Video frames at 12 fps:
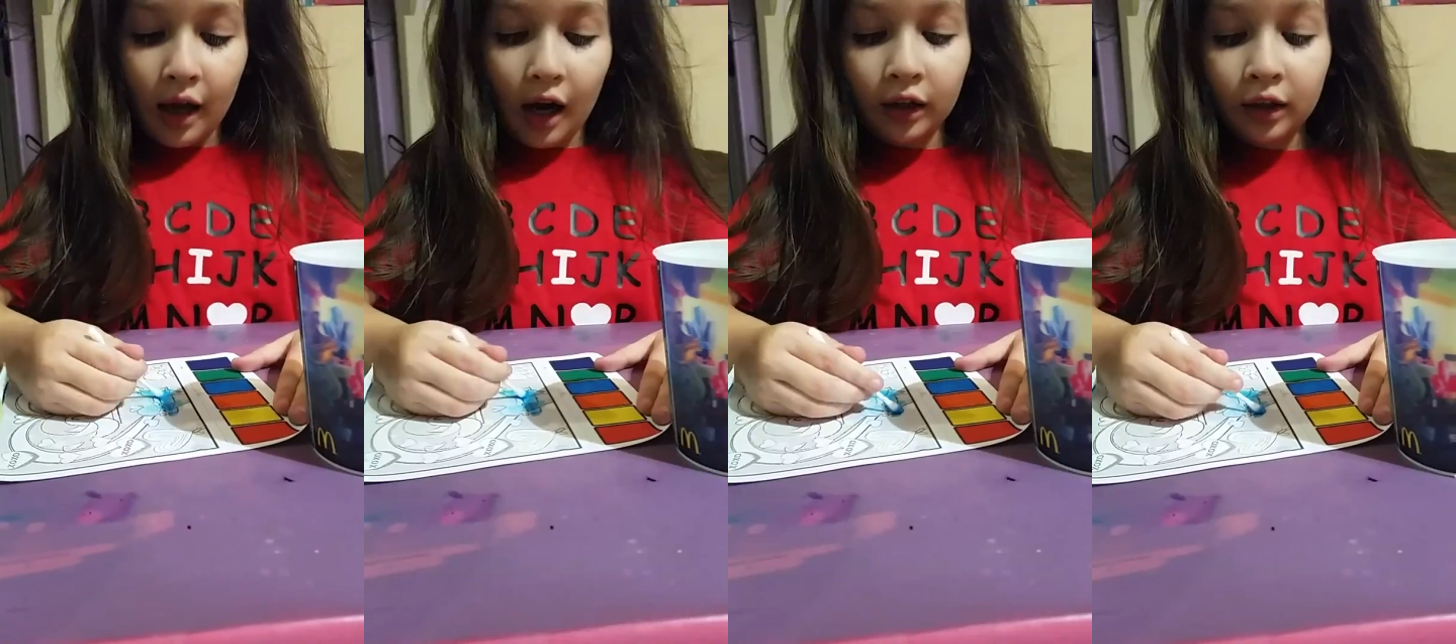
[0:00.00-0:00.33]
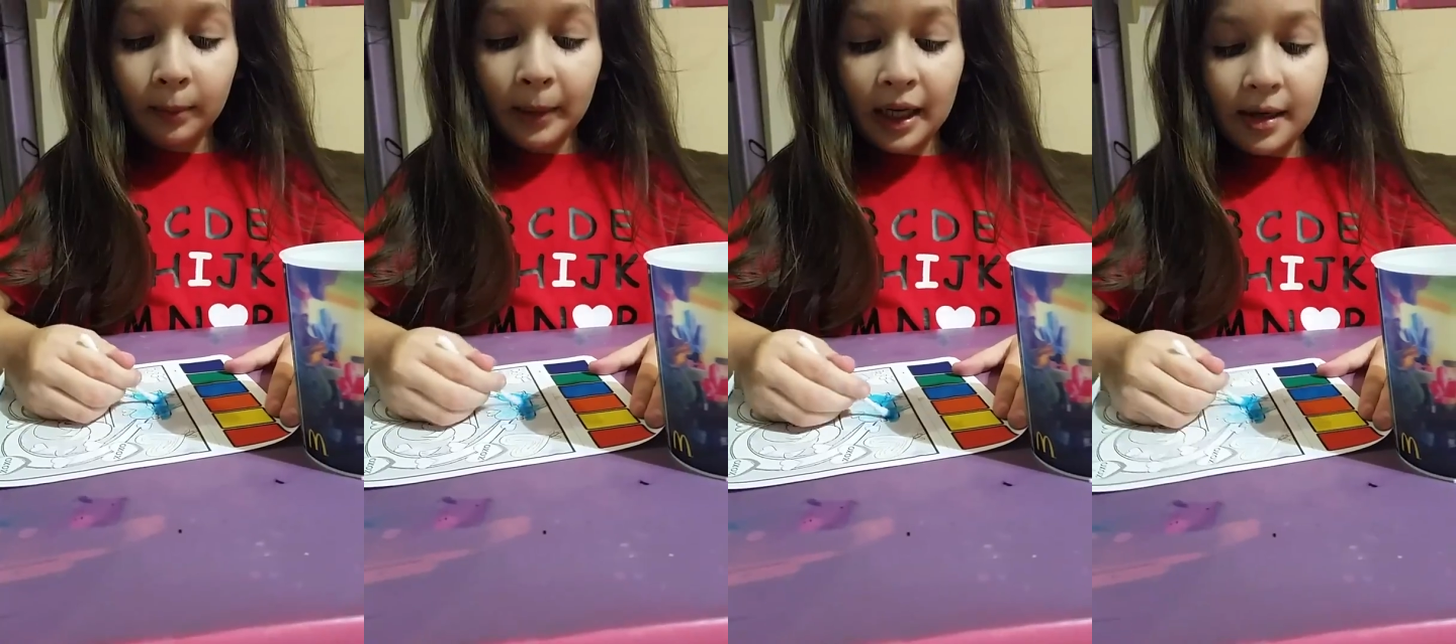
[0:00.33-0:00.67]
I'm
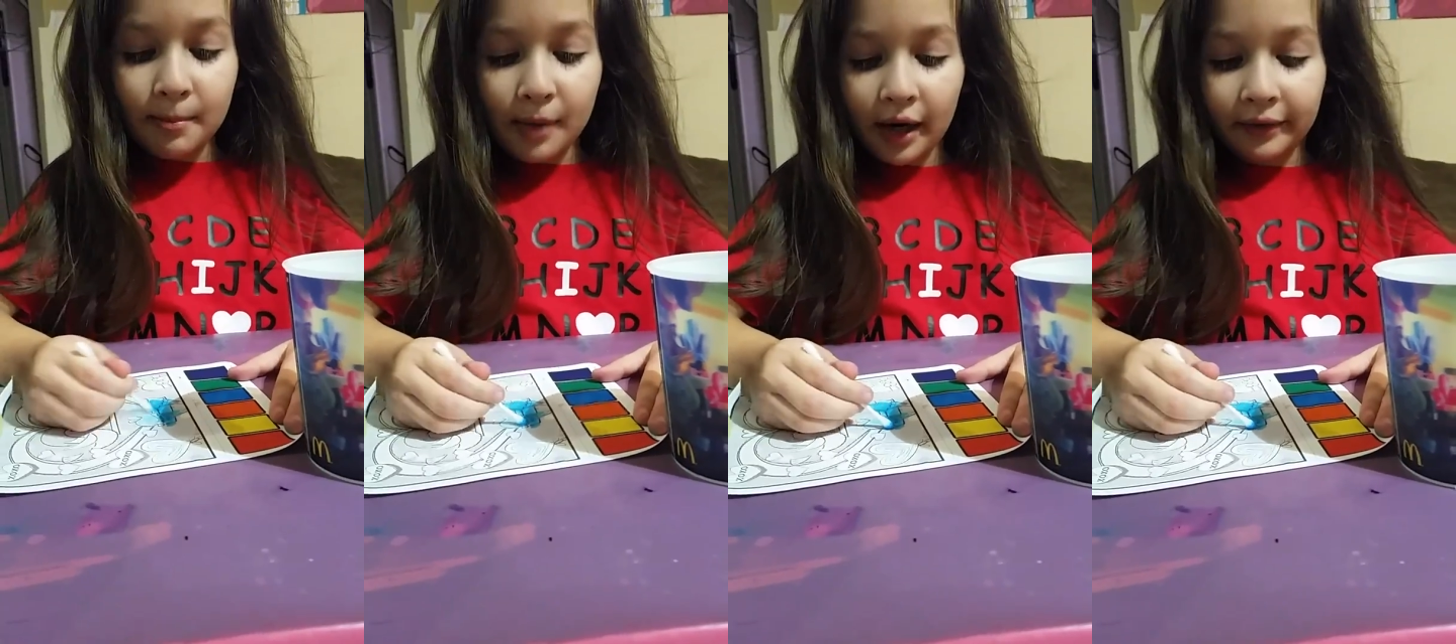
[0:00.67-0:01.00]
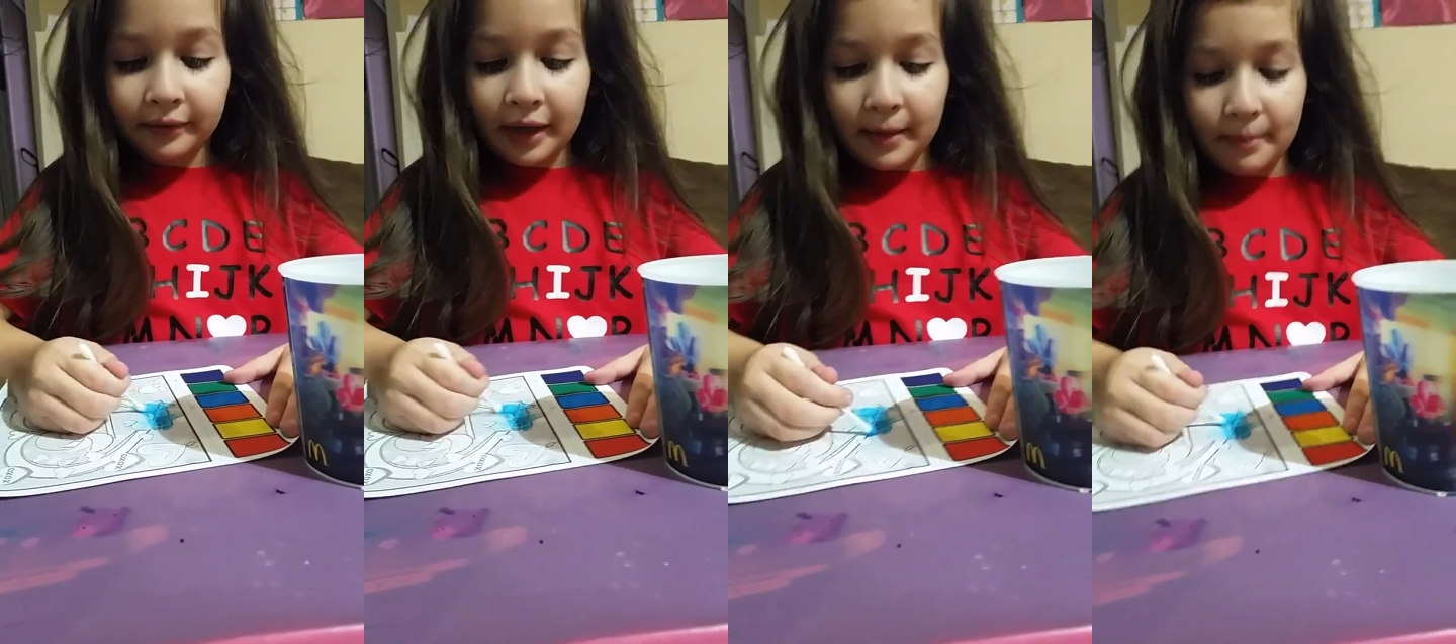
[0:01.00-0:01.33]
gonna make
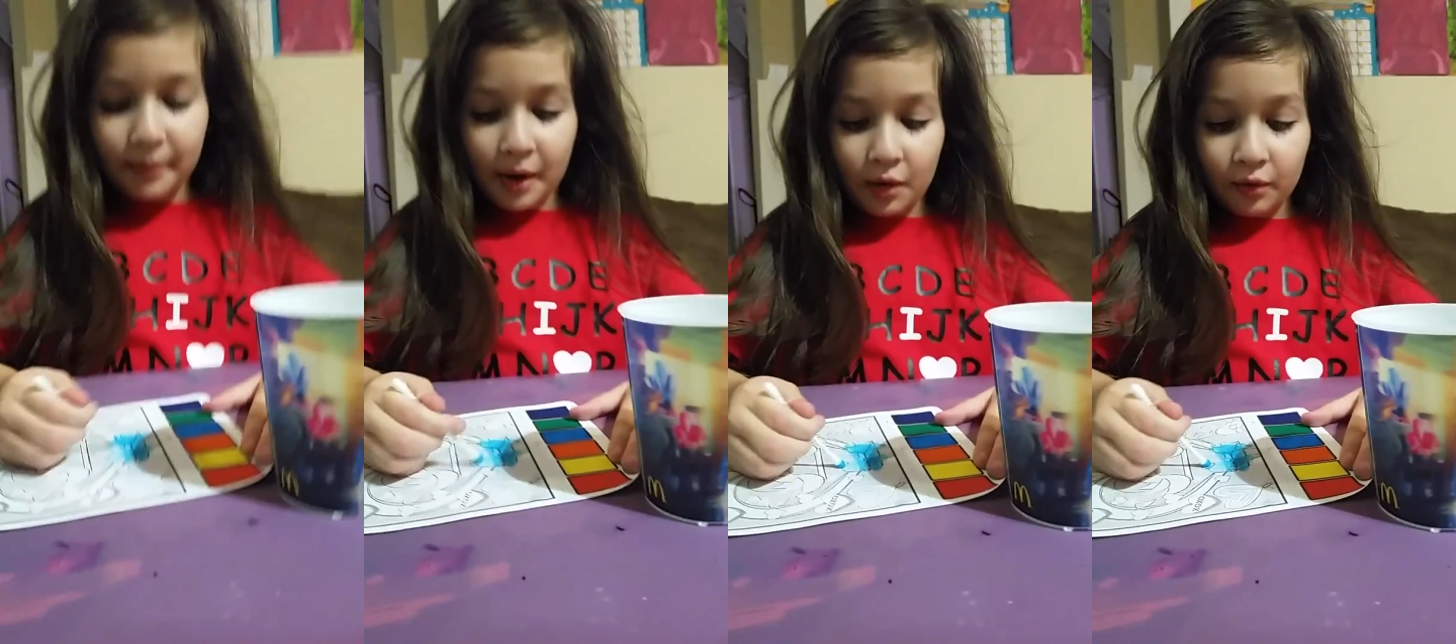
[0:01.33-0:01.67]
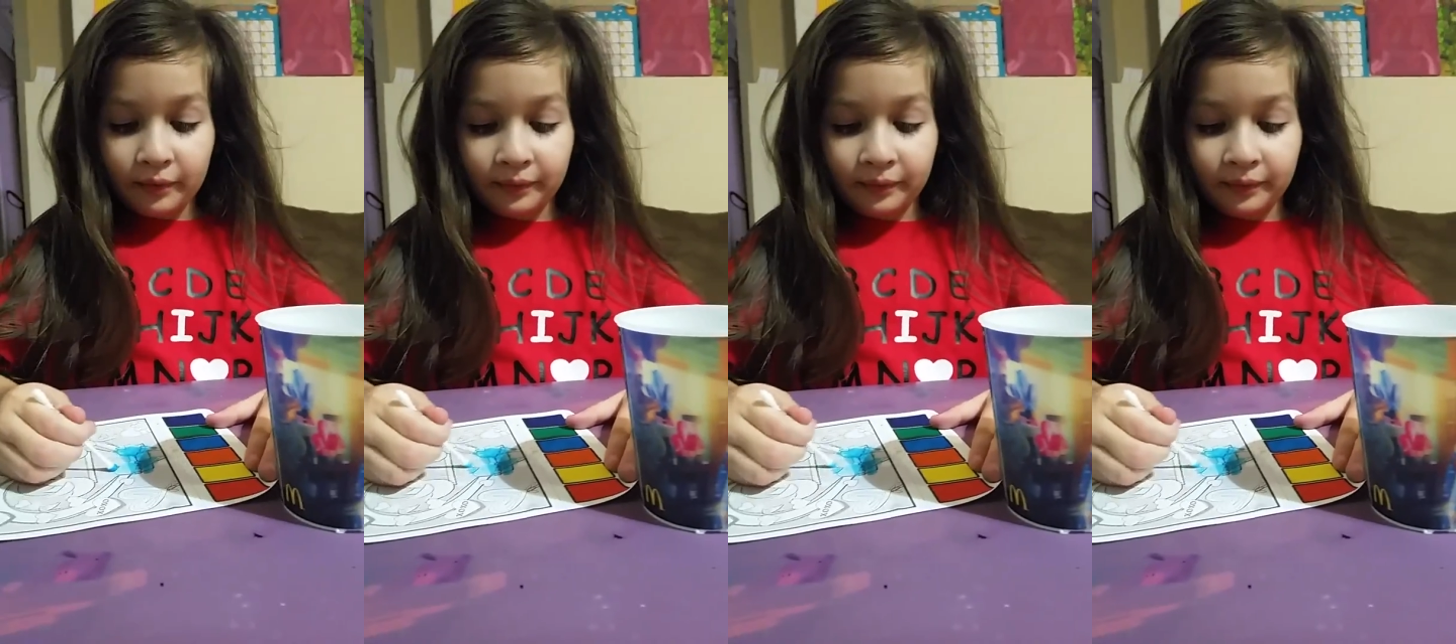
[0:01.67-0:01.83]
mine rainbow.